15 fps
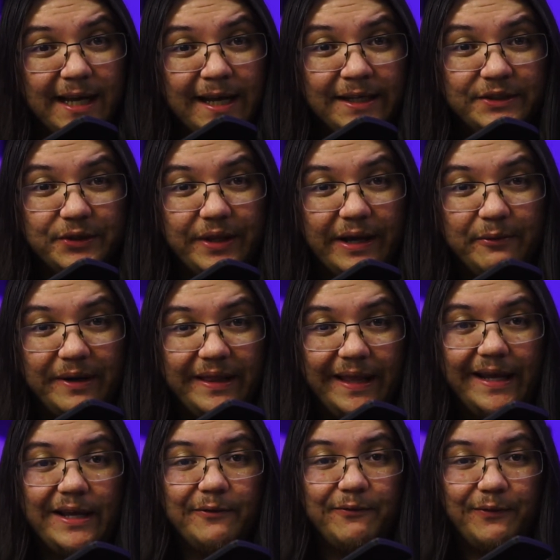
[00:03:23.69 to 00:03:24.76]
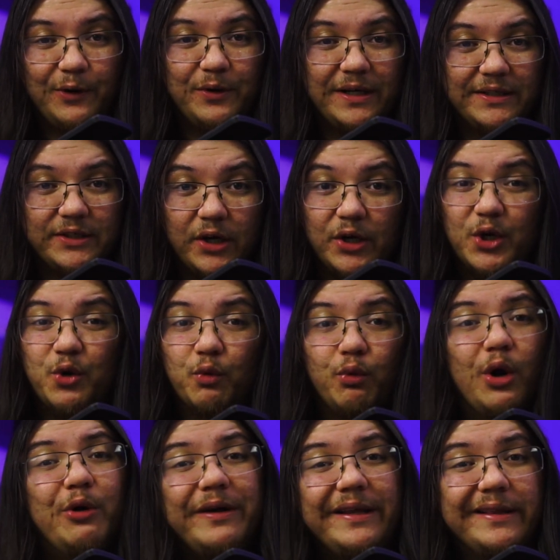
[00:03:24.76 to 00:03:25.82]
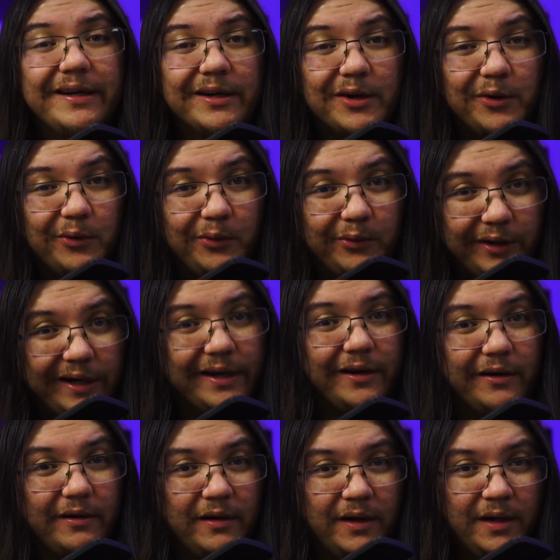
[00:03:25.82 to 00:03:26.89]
so that way they can focus on growing their career.